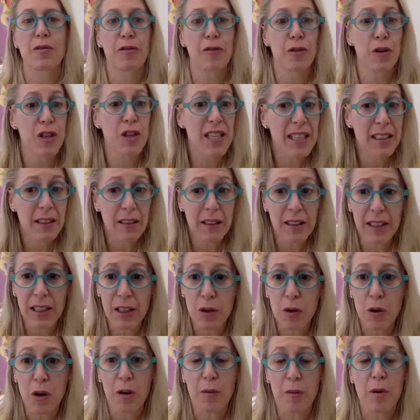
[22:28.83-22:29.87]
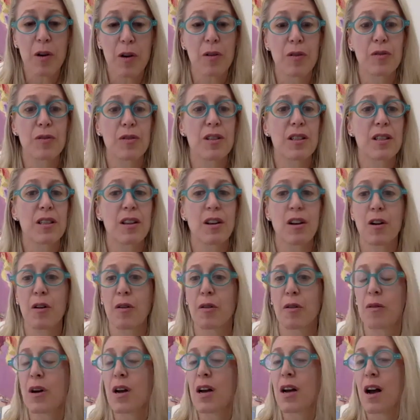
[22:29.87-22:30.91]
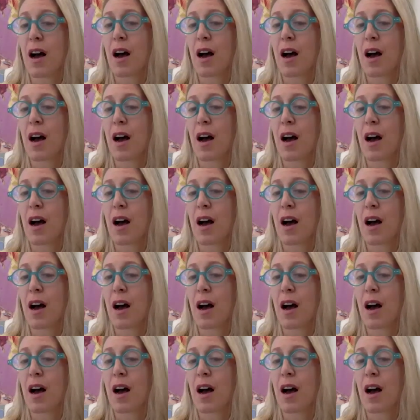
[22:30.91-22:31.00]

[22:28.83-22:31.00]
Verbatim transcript: fertility hormones, you know,